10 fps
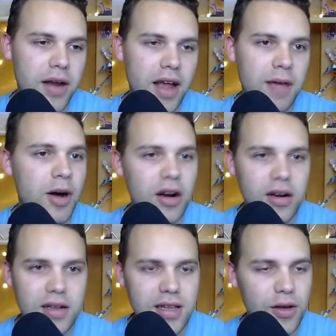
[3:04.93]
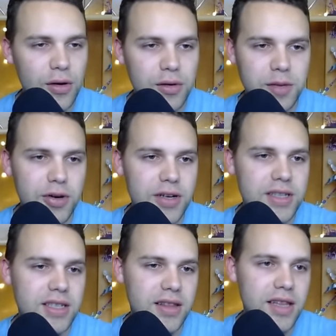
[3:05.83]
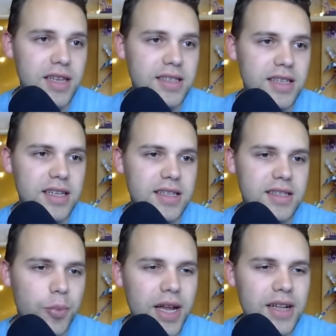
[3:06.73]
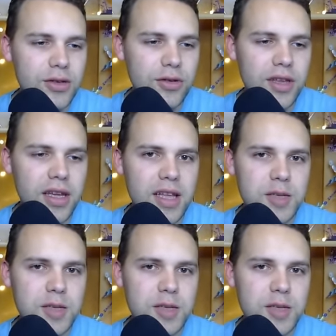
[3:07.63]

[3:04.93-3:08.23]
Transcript: and I'm hardly the only person that thinks this, but I do think it's